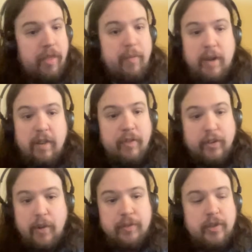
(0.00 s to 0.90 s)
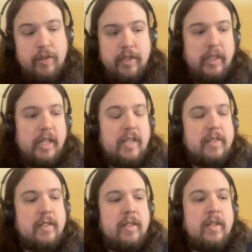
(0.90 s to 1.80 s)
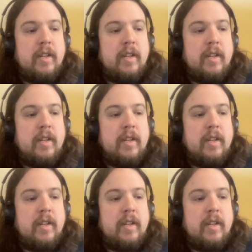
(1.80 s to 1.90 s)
3 different co-stars at least.